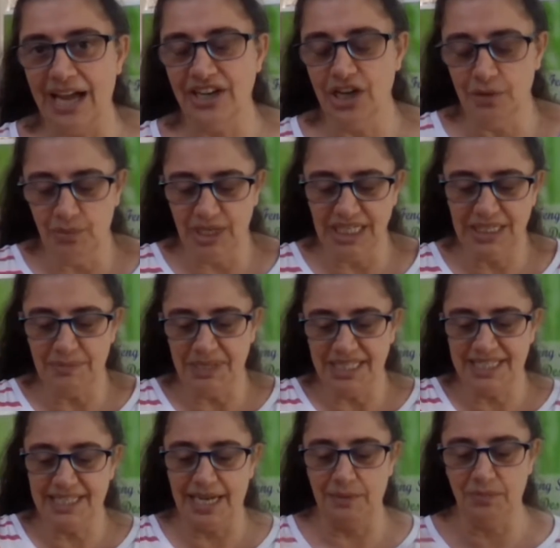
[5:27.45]
Nobody
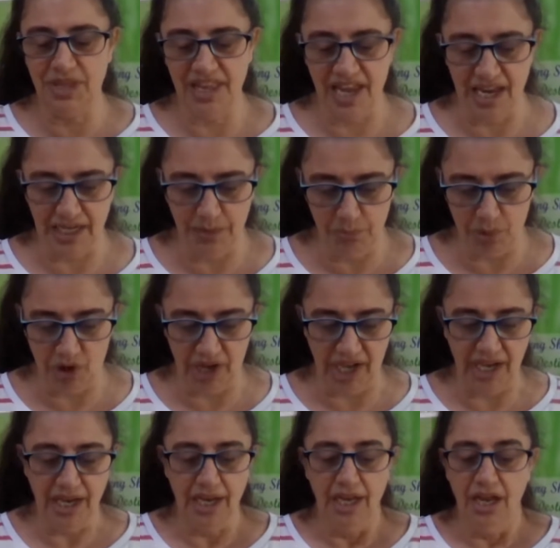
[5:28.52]
spends time with anybody.
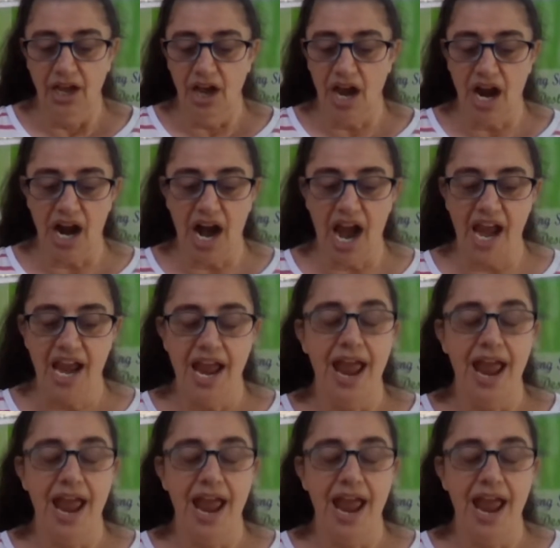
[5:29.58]
All right.